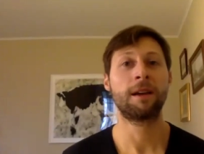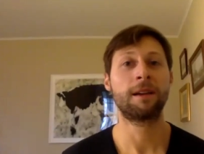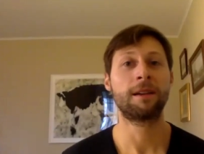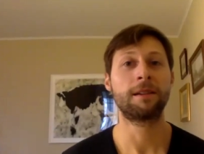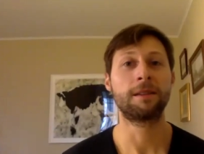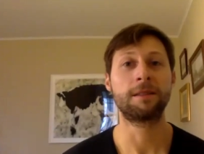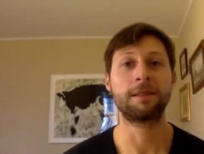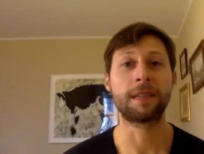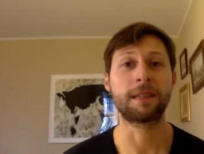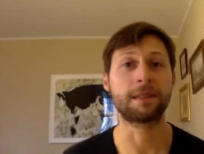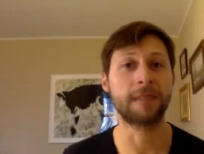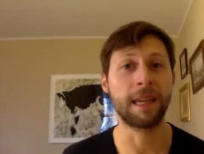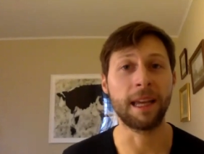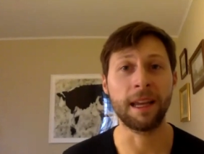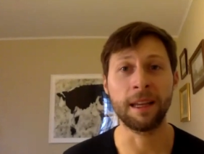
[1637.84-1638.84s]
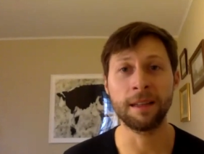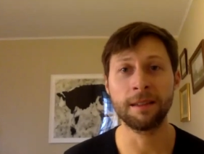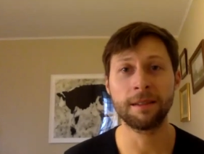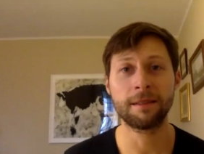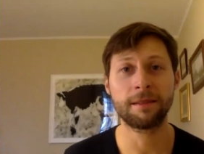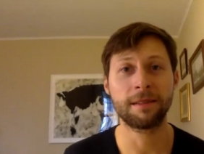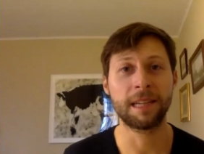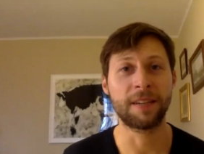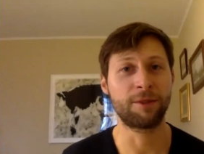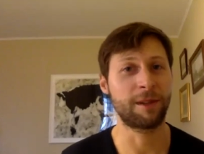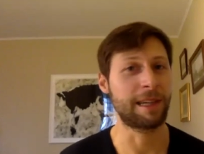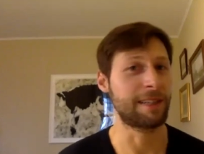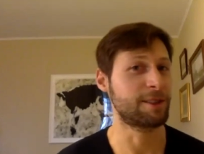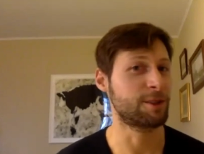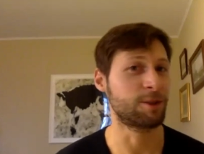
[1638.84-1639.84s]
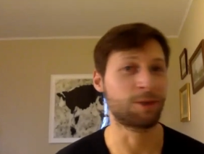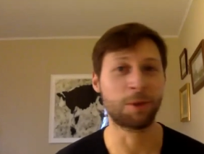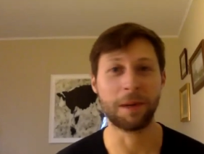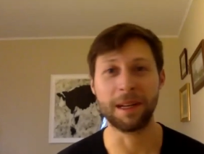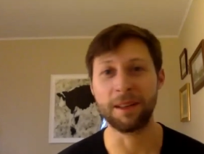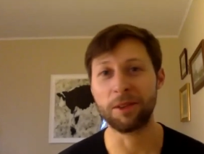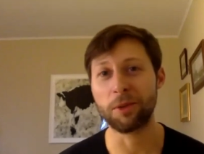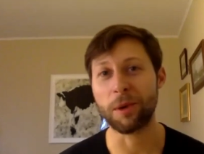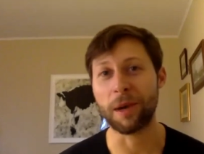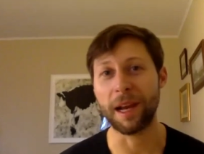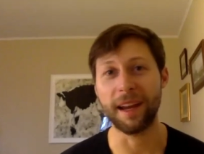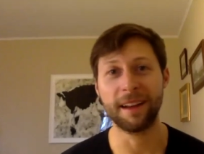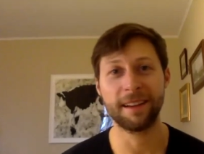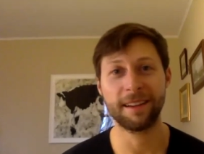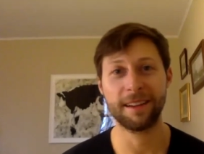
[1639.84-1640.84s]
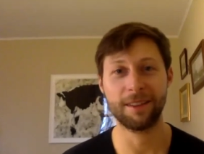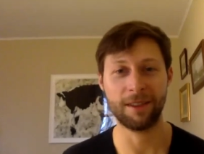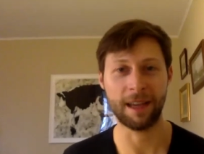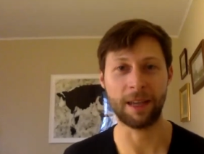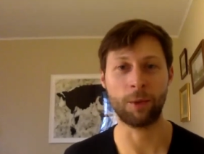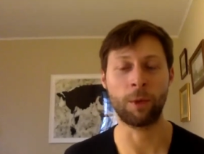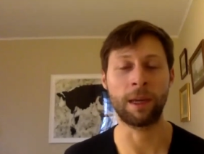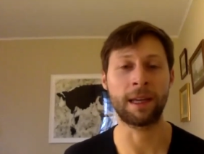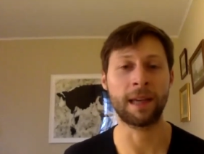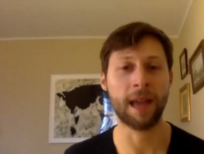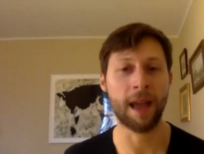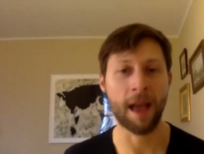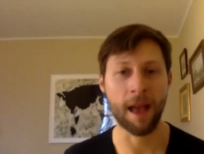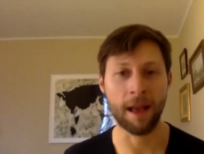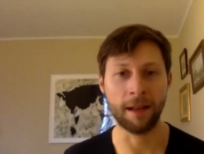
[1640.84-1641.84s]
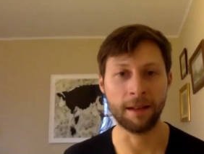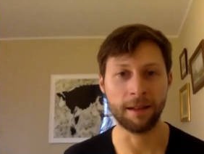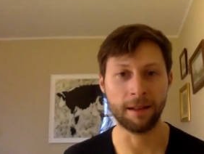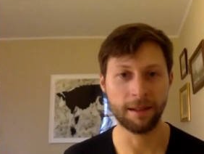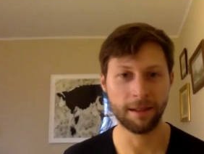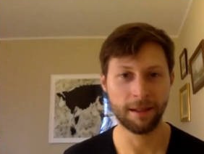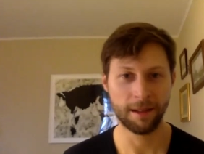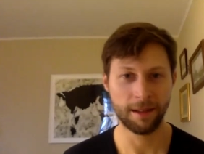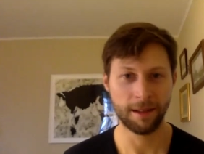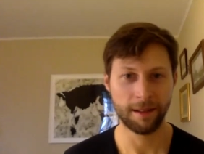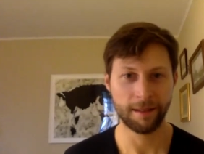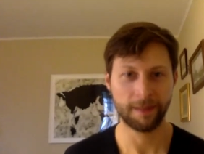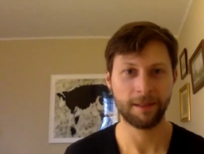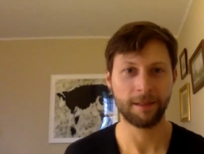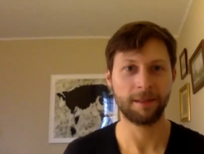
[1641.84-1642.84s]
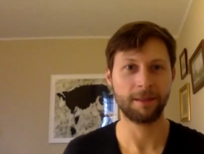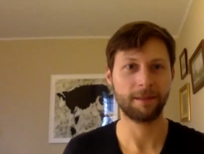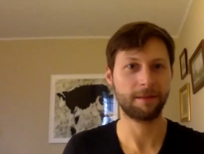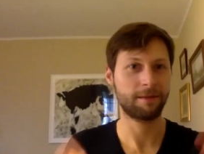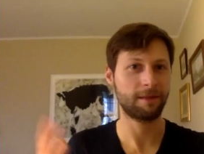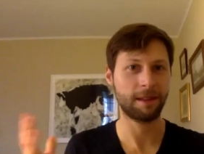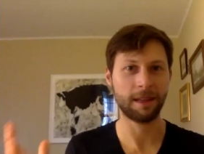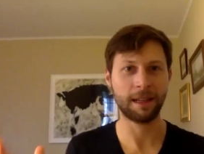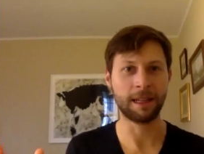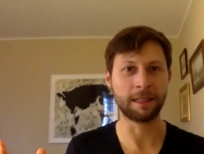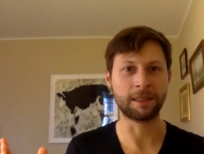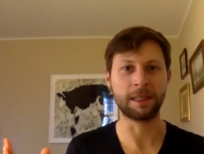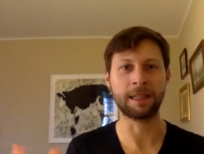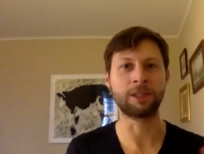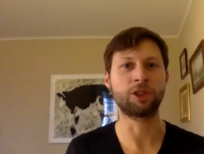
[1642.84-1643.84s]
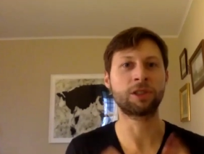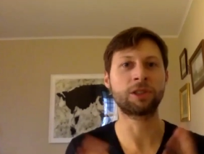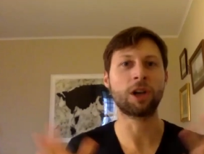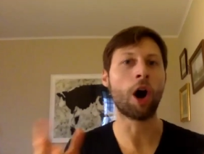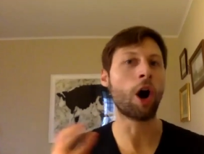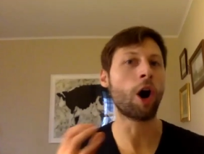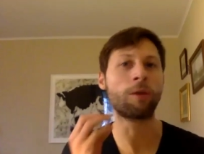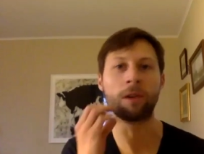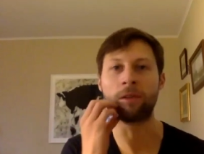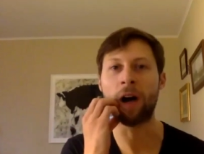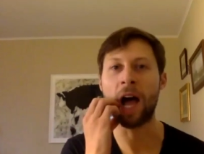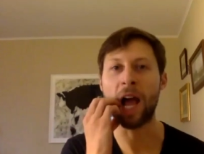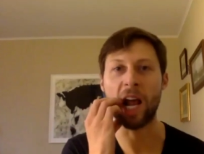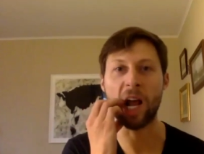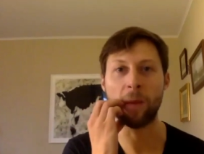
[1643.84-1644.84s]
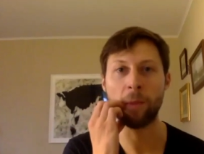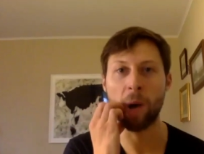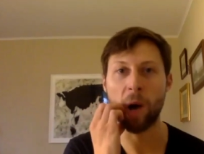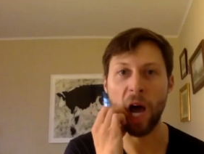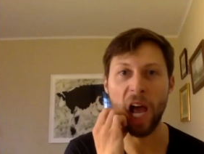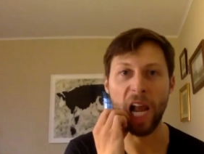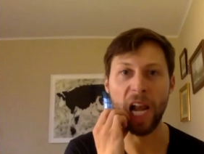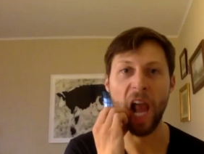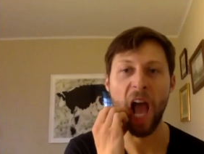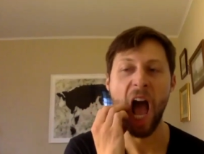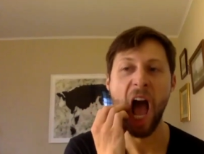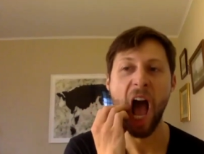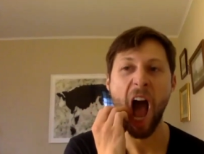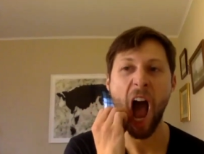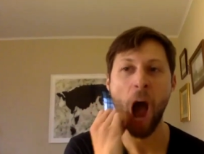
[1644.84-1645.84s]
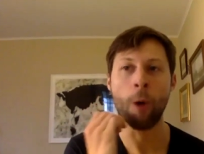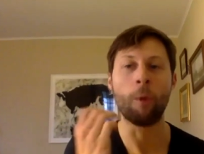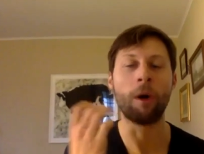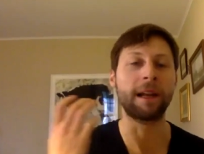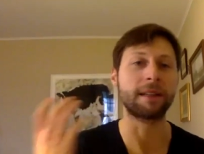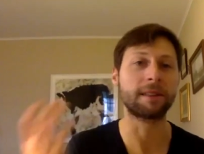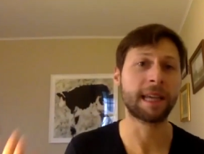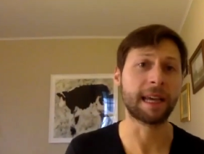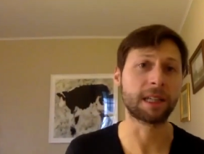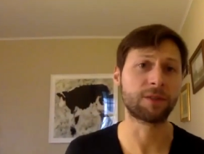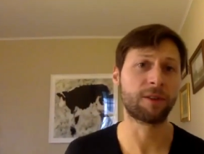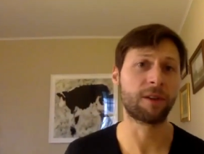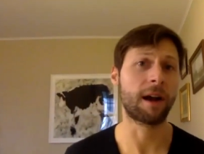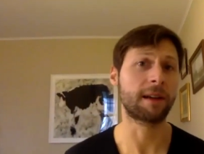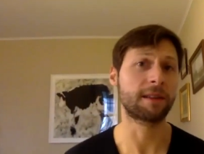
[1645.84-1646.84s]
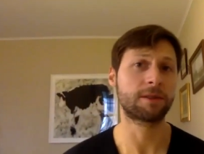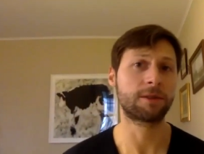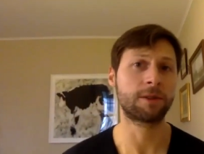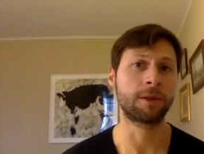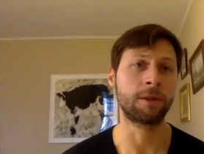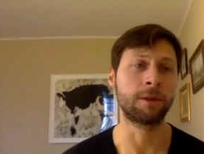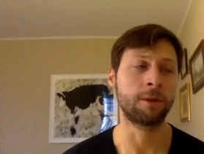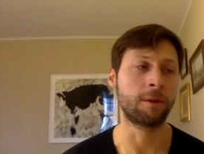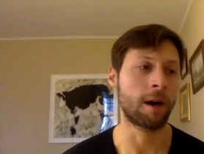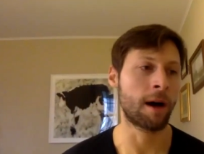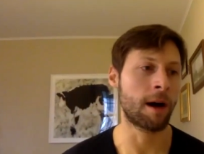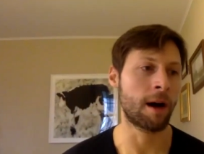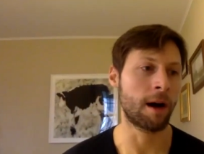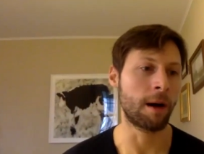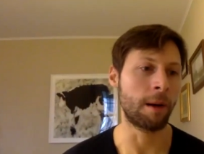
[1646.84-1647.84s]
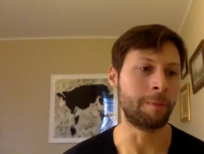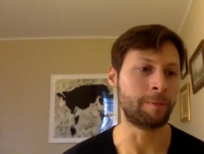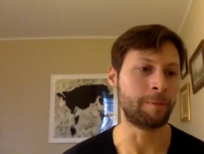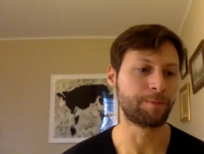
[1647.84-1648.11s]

16, if we need to do 23, like we can, it, it's just all reliant upon what it takes for us to, um,